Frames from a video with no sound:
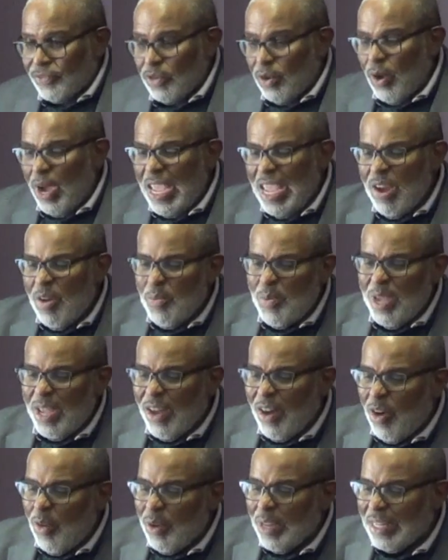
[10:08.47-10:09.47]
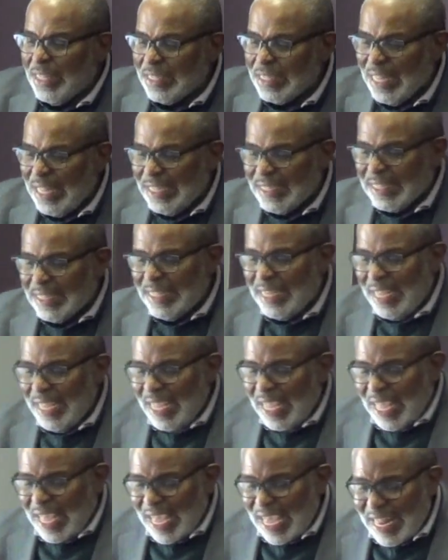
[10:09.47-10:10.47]
So here we go in this lesson,
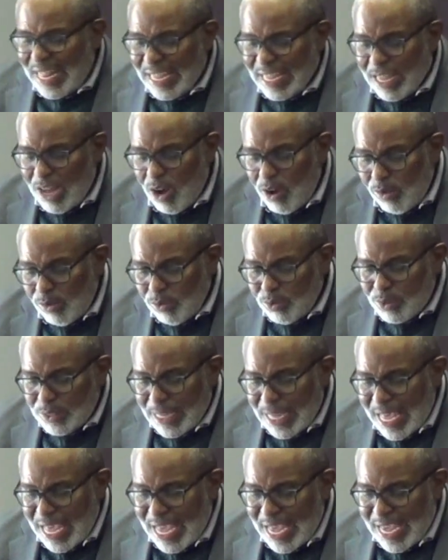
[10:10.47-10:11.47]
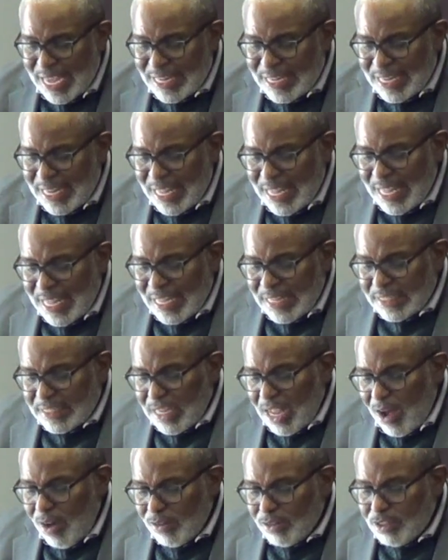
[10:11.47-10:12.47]
and it goes and
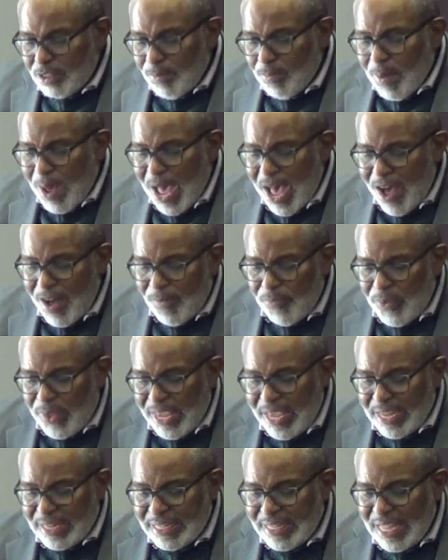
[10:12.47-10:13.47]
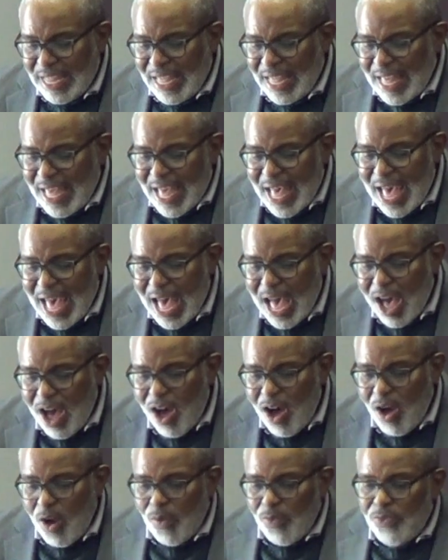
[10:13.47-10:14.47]
talks about it,
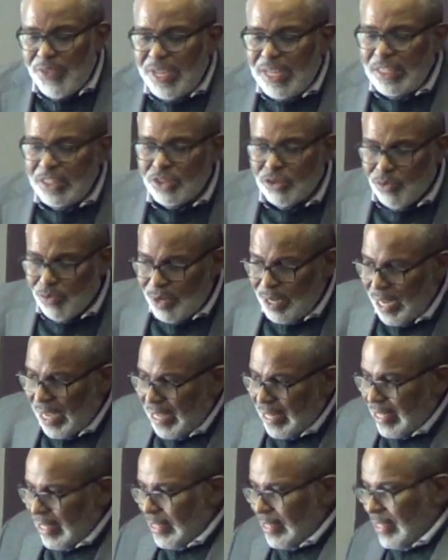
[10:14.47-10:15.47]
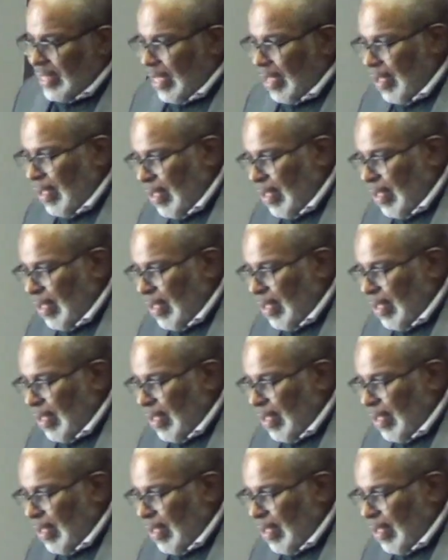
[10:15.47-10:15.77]
how these three ladies,